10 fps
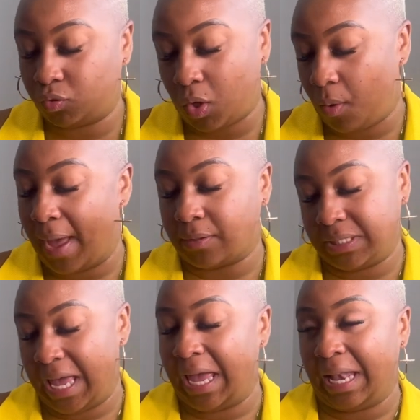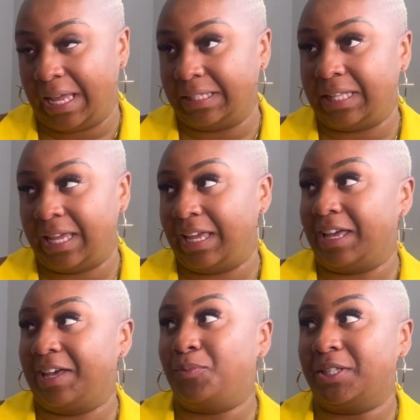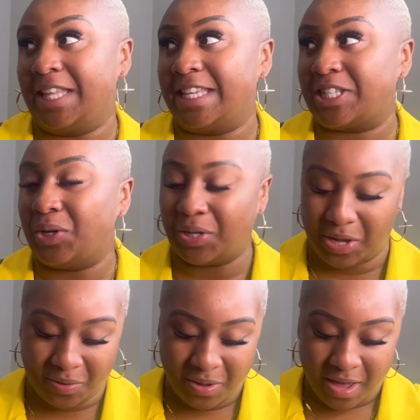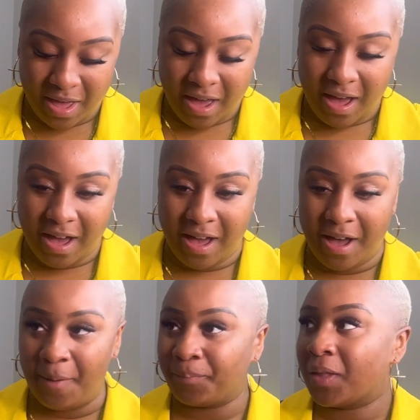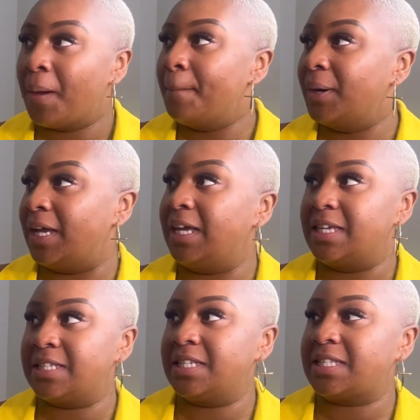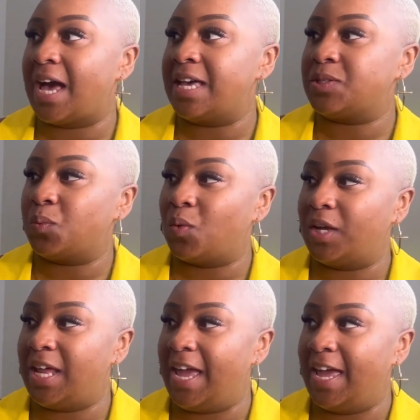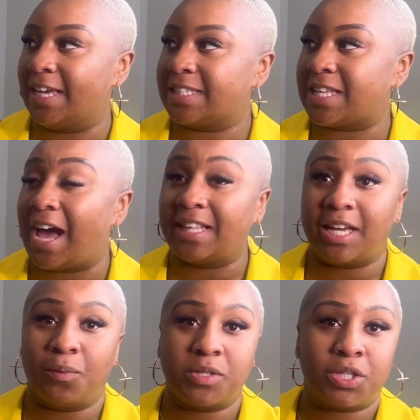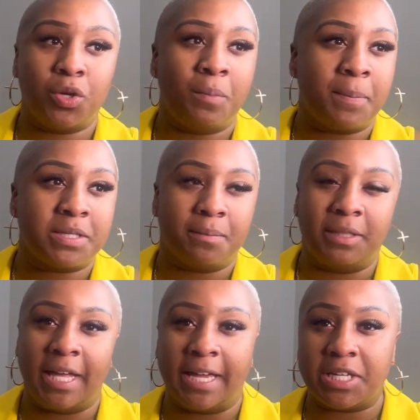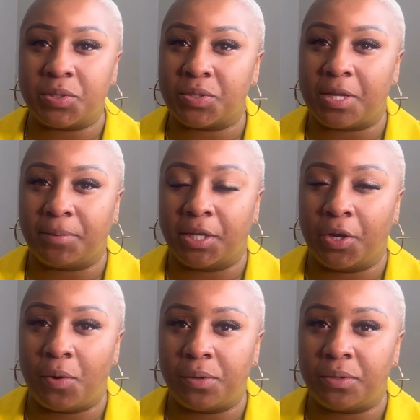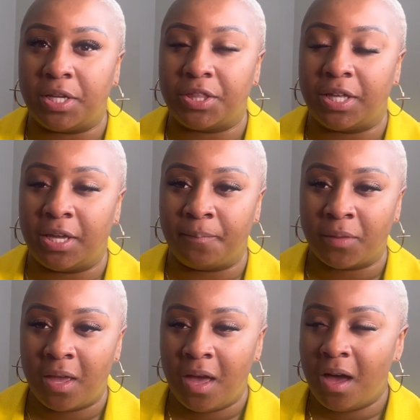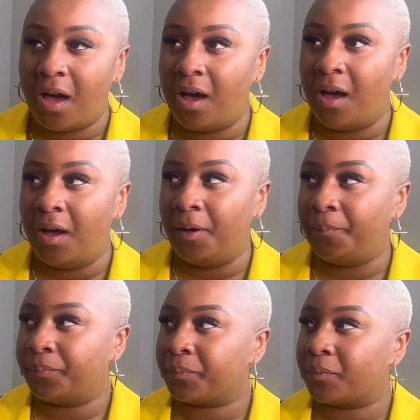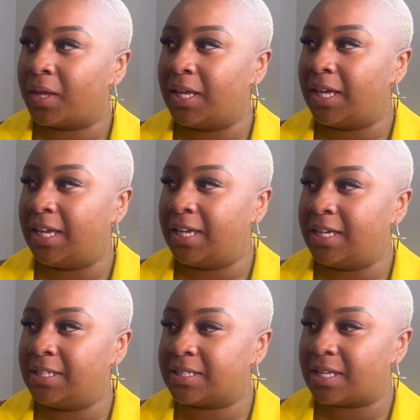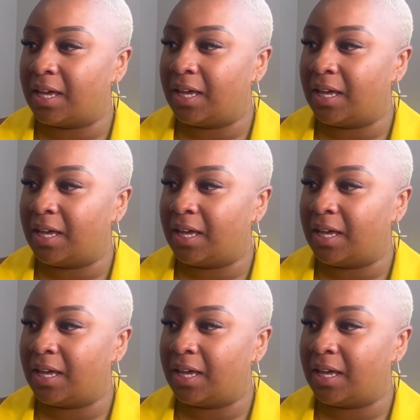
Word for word: go outside like that with that skirt on. But it is in a size 1X. I thought it was cute. Maybe some leggings or something can go underneath it. It